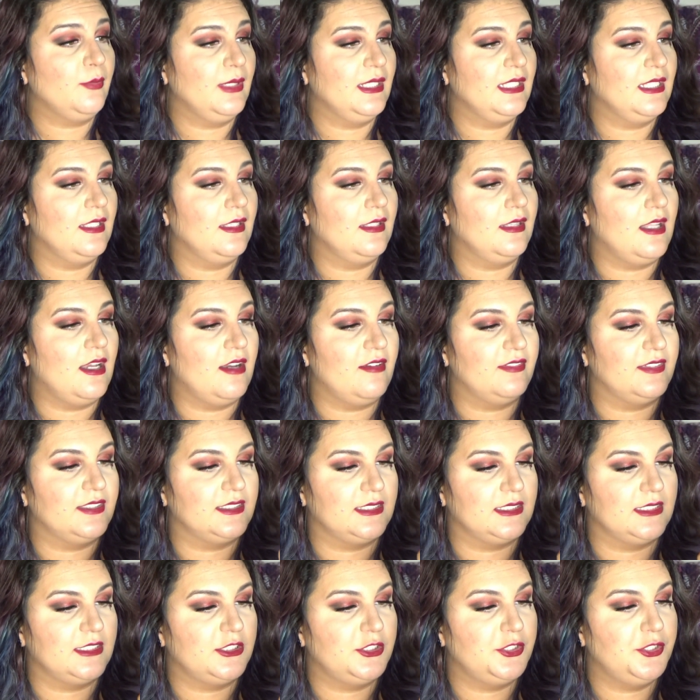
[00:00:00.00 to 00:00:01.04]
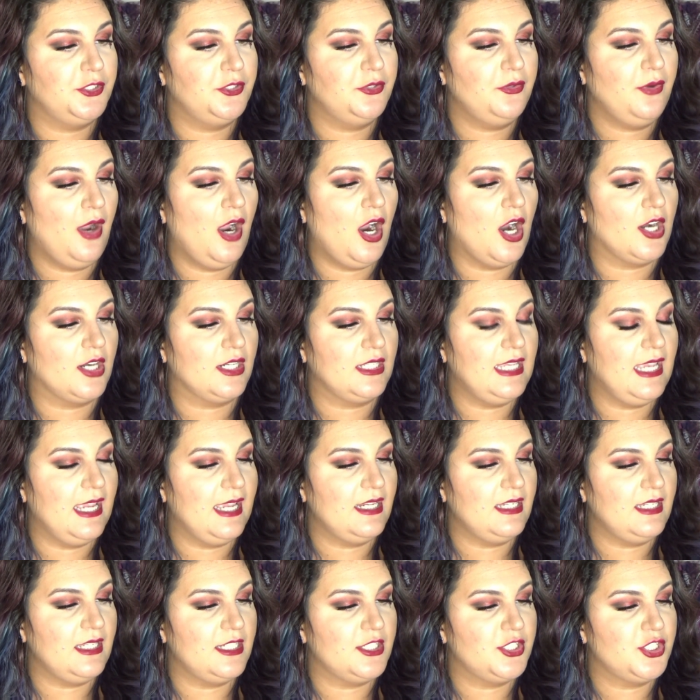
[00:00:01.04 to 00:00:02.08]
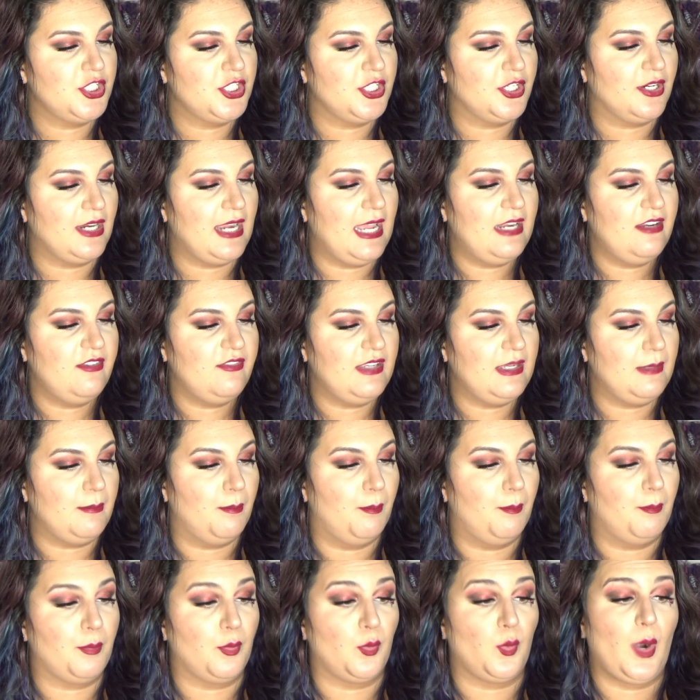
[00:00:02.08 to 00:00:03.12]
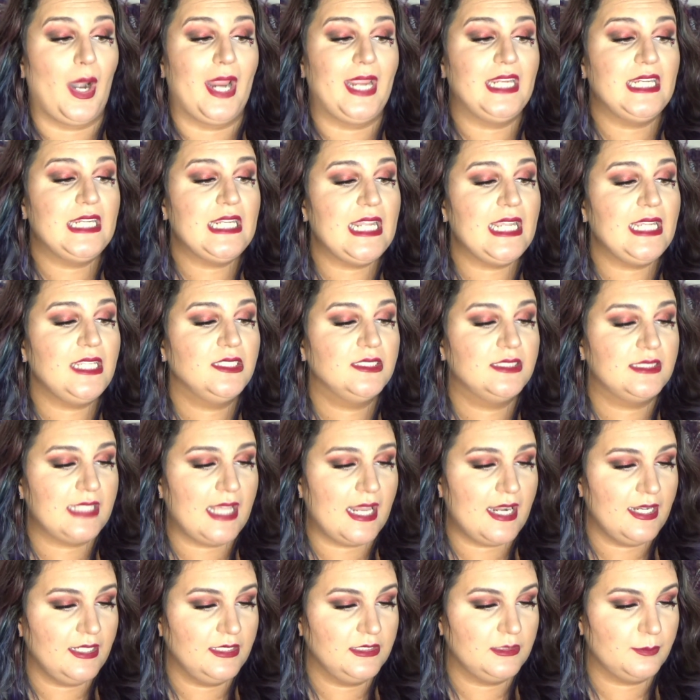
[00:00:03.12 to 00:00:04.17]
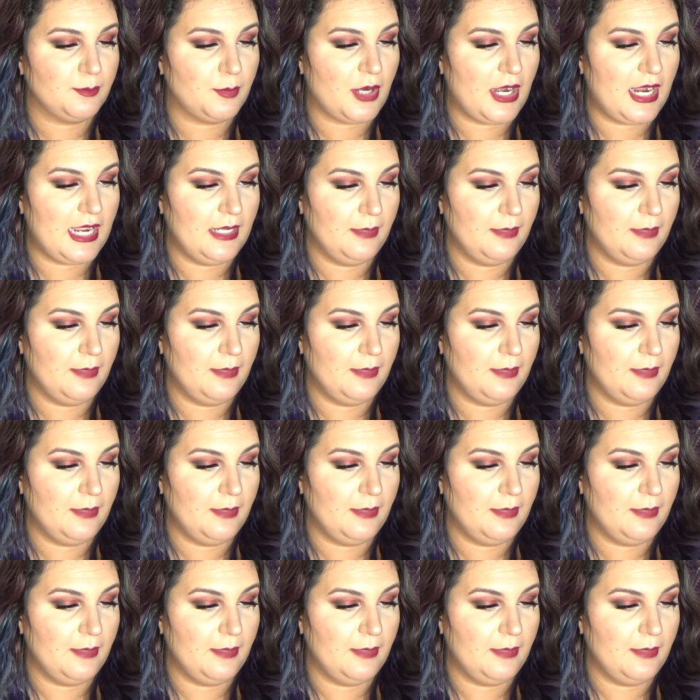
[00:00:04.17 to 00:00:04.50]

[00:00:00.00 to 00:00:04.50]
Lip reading: really love is this new Hard Candy Sheer Envy Brightening Setting Spray.